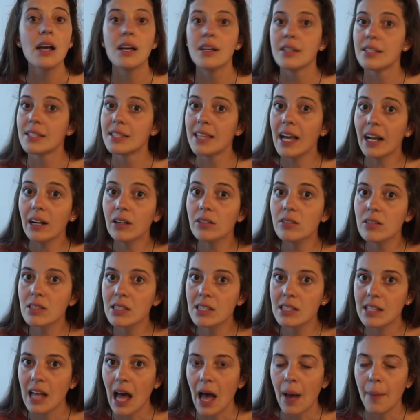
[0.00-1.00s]
Second
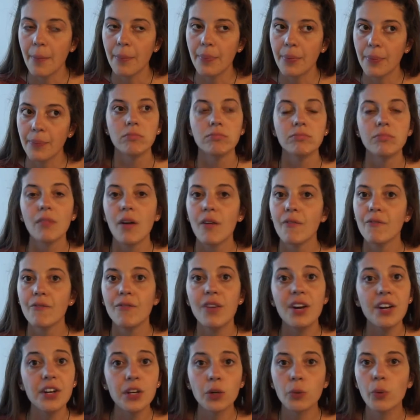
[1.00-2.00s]
step,
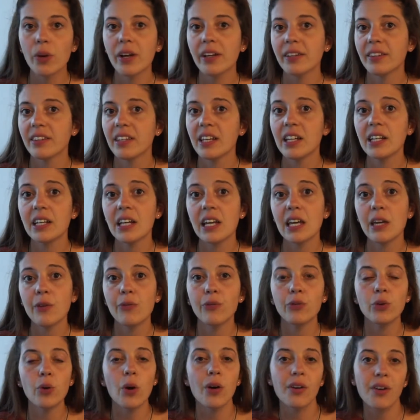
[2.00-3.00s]
very quick thing,
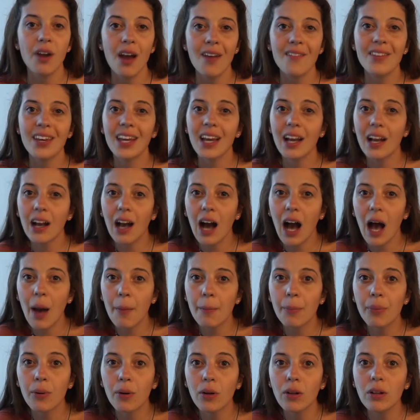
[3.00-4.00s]
if you are arriving
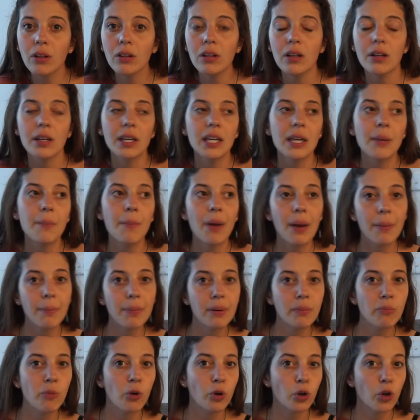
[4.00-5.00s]
couple, it might
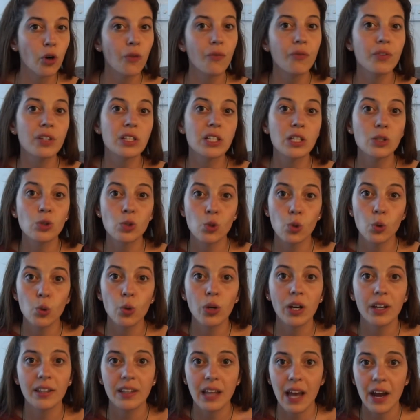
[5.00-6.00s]
be more convenient to
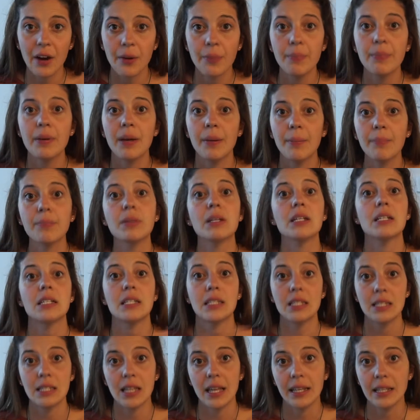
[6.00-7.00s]
look at Airbnb
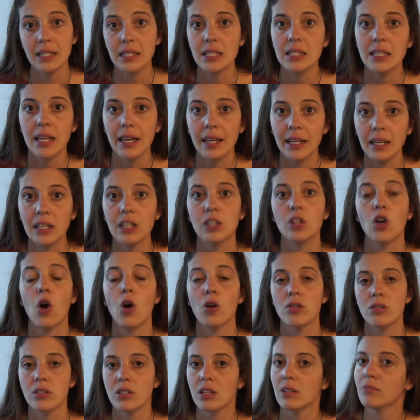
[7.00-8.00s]
instead of staying in
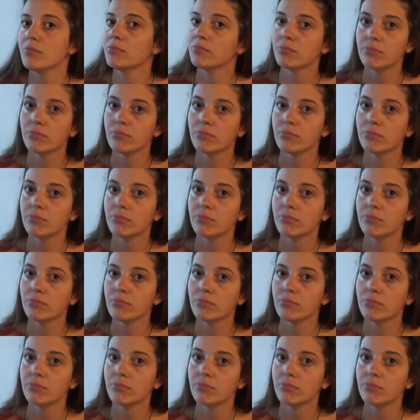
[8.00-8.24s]
hostel.